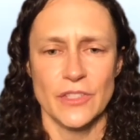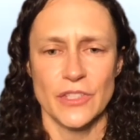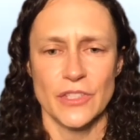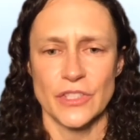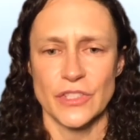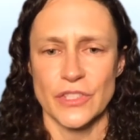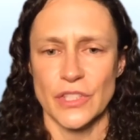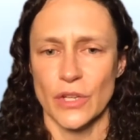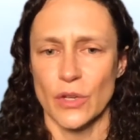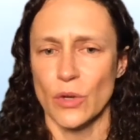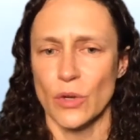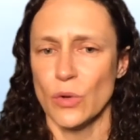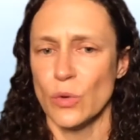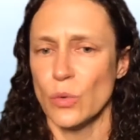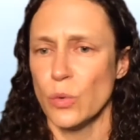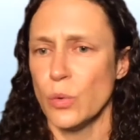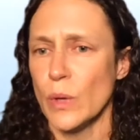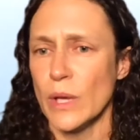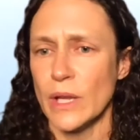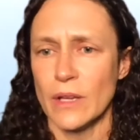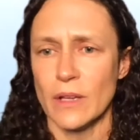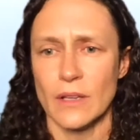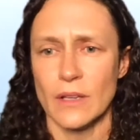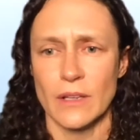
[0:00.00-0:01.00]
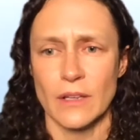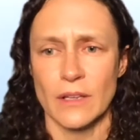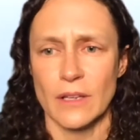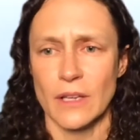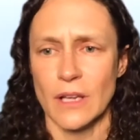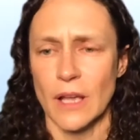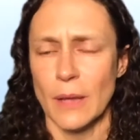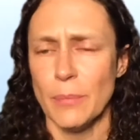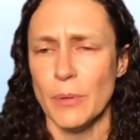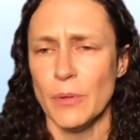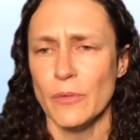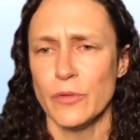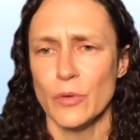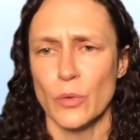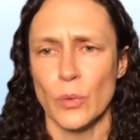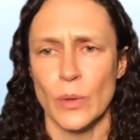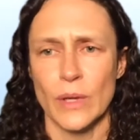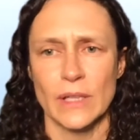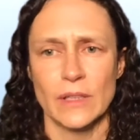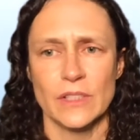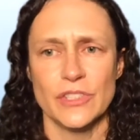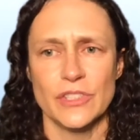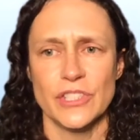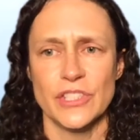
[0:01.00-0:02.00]
just a couple of
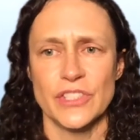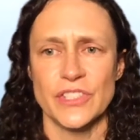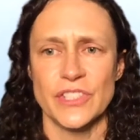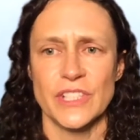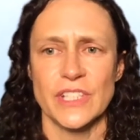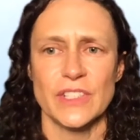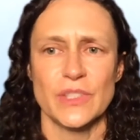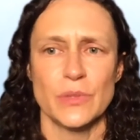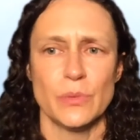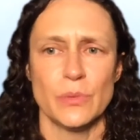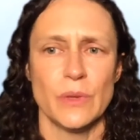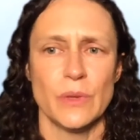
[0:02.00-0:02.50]
quick logistics with